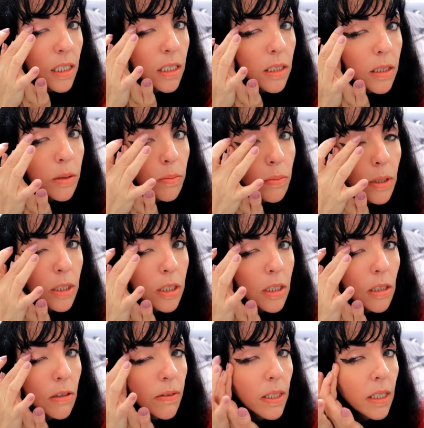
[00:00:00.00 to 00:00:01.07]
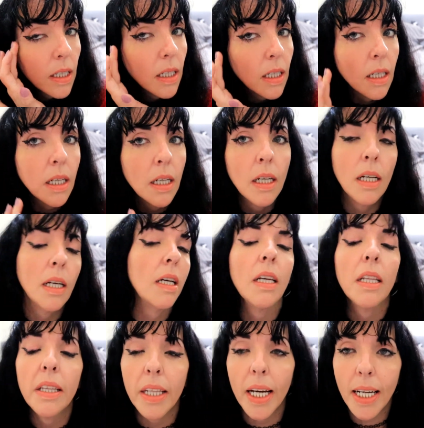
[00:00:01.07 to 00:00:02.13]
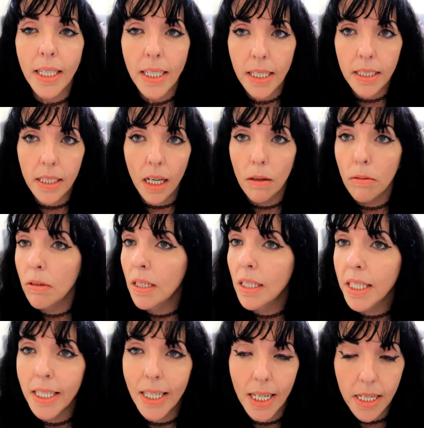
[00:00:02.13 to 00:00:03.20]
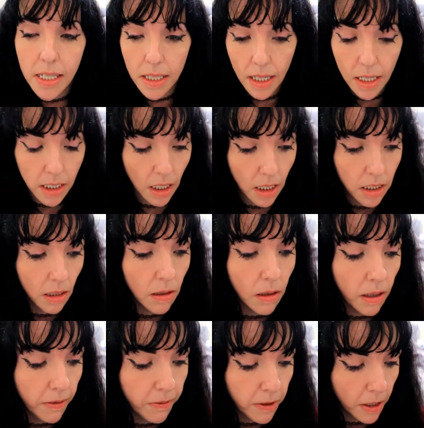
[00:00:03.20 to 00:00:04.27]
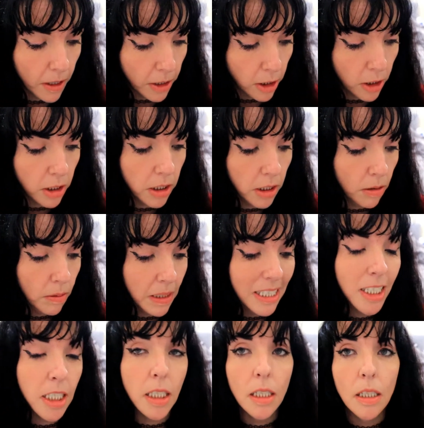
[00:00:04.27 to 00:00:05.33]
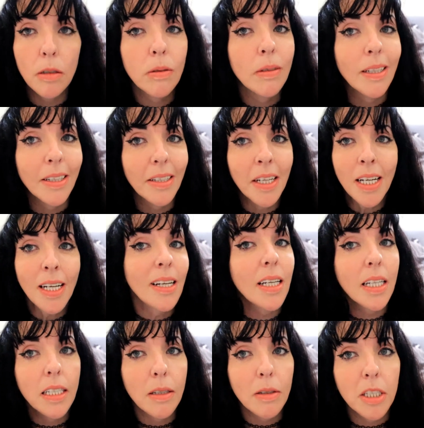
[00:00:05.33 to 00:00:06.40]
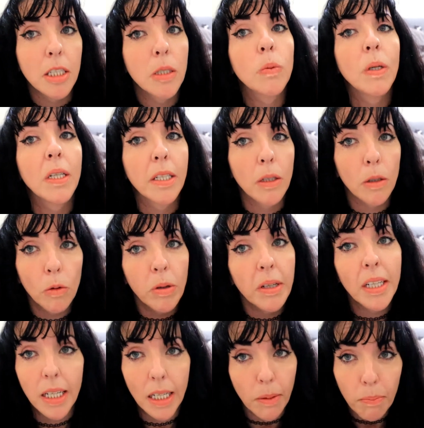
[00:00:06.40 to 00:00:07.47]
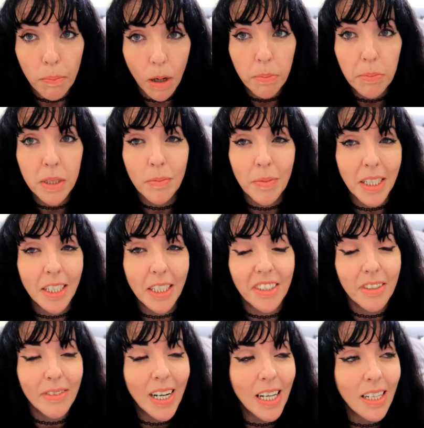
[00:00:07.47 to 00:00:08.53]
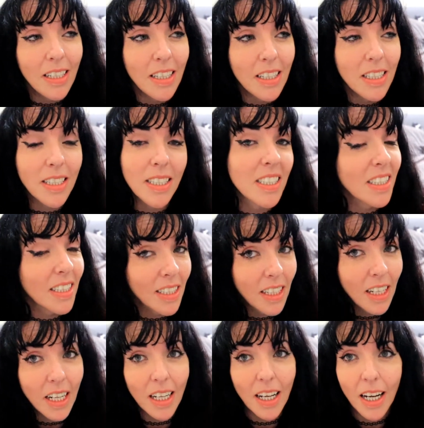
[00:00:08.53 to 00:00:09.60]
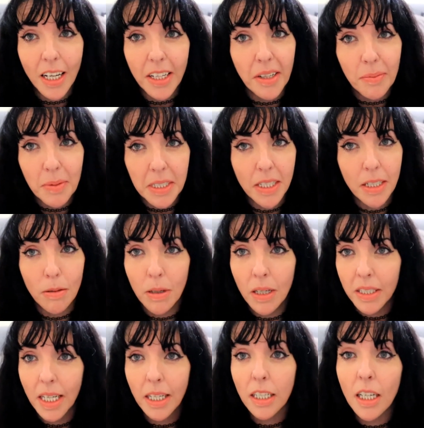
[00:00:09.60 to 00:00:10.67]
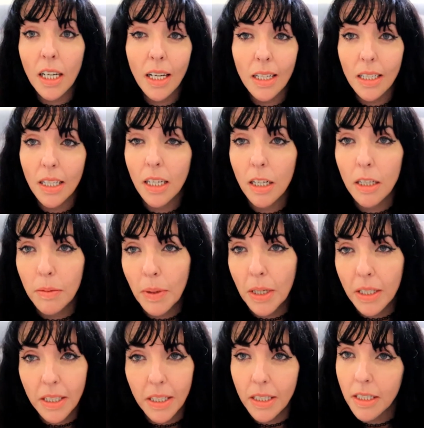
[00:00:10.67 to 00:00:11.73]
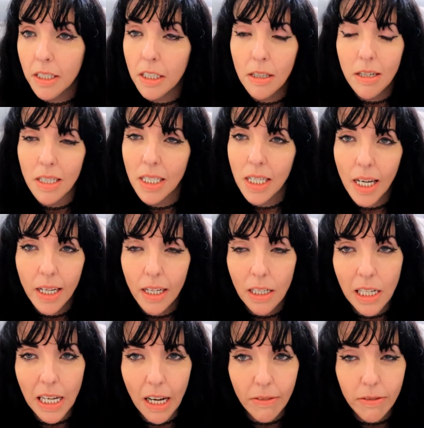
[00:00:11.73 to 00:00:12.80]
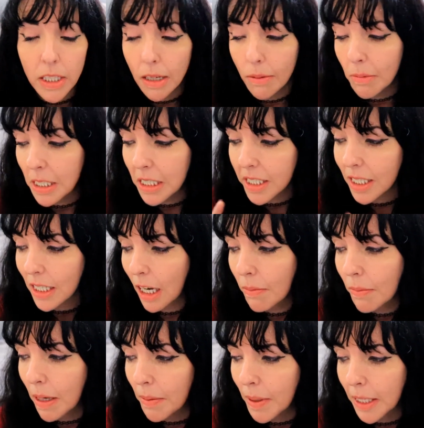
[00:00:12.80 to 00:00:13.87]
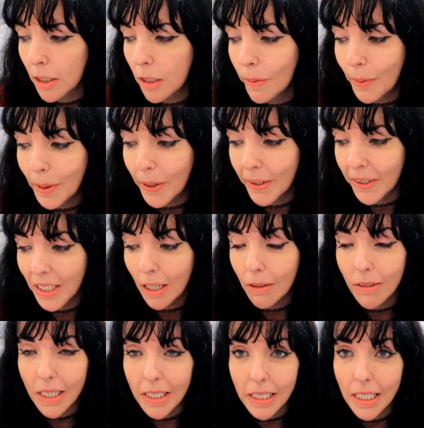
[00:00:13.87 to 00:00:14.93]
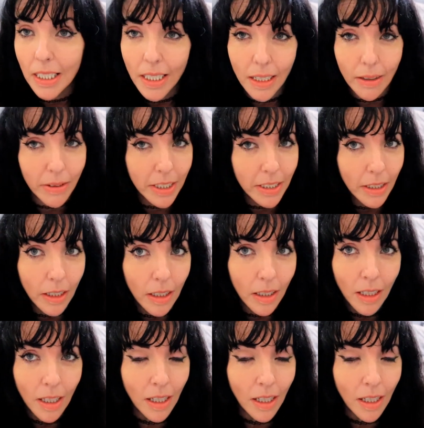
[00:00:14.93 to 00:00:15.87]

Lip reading: Just brush over there. That is a really nice eyeshadow if you're just doing the school run and you just want to quickly pop something on your eyelids like I normally do. It's like in the morning, usually I only have 10 minutes to get my makeup on, get ready and out the door,